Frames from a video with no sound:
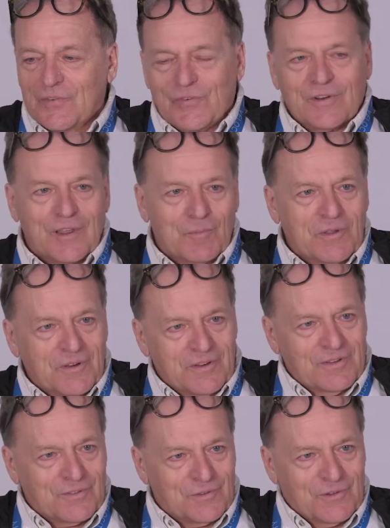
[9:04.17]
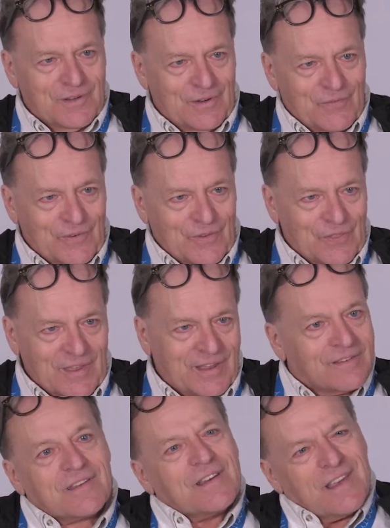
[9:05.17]
different communities do different
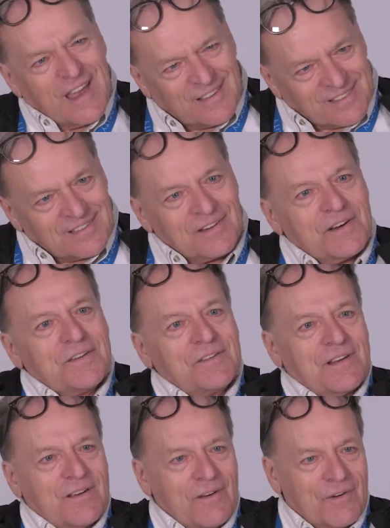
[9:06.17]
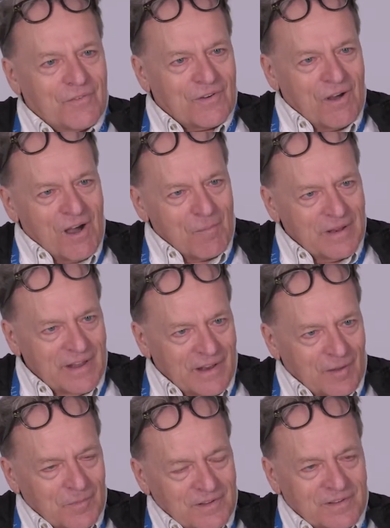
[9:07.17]
things, and yet there is a kind of common
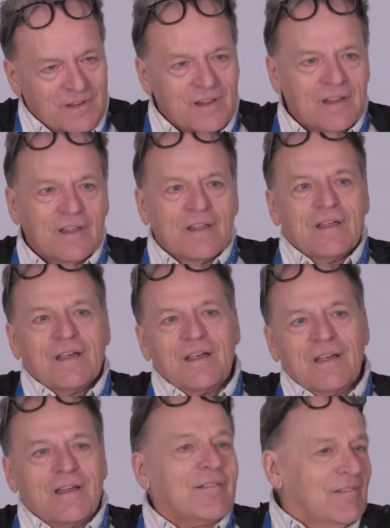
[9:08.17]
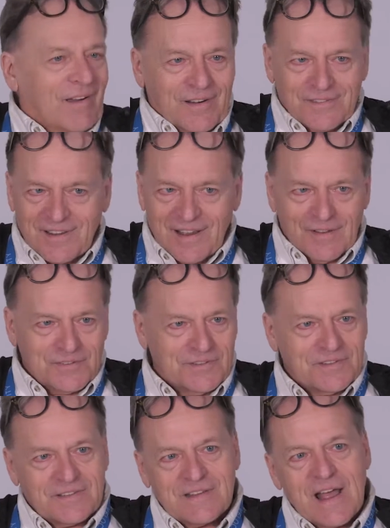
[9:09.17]
element. Arts
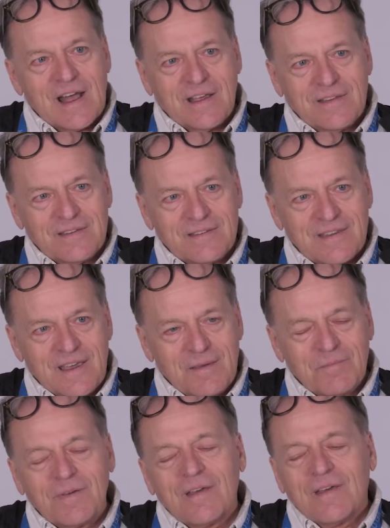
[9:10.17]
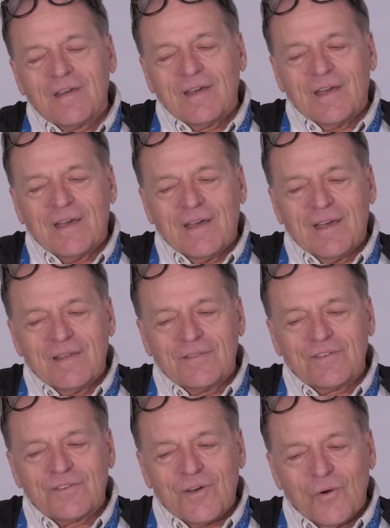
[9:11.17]
Council is exactly the same,
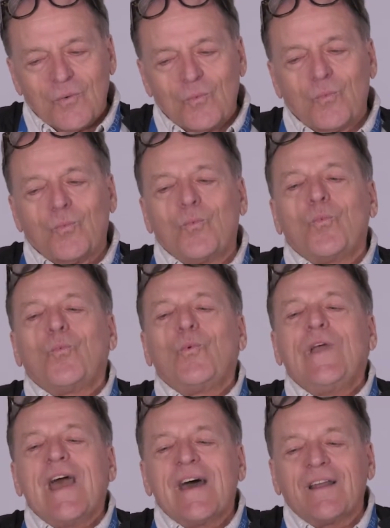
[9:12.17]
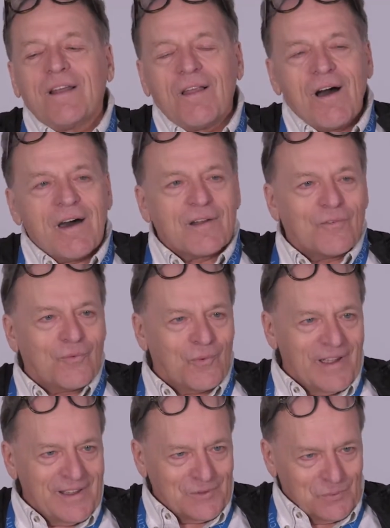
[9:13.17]
and so we had a lot of
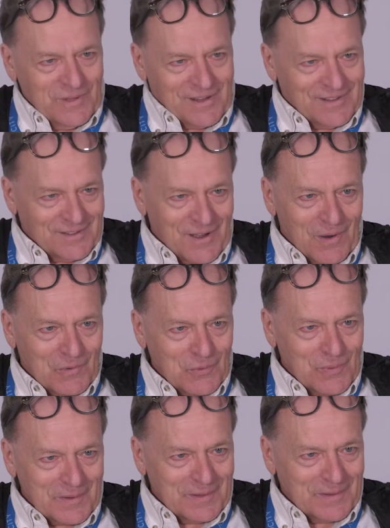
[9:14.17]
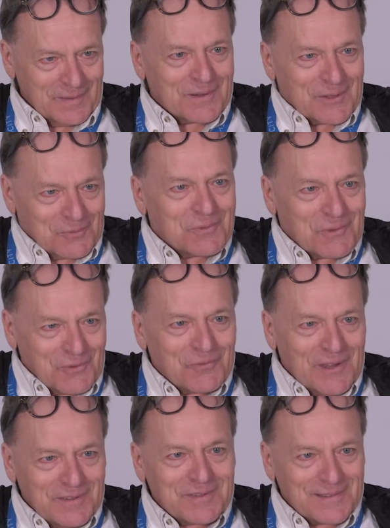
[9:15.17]
ways we could talk with one another because we were
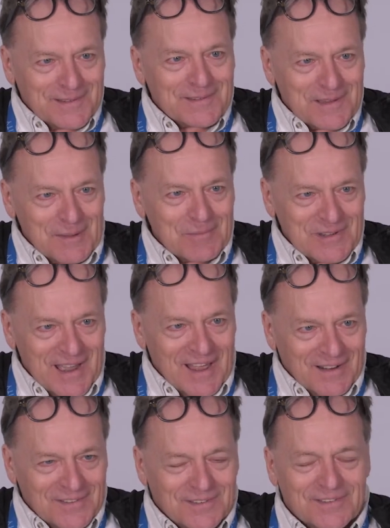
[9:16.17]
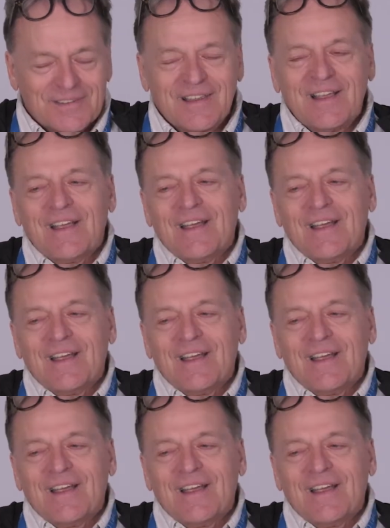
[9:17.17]
facing the same challenges.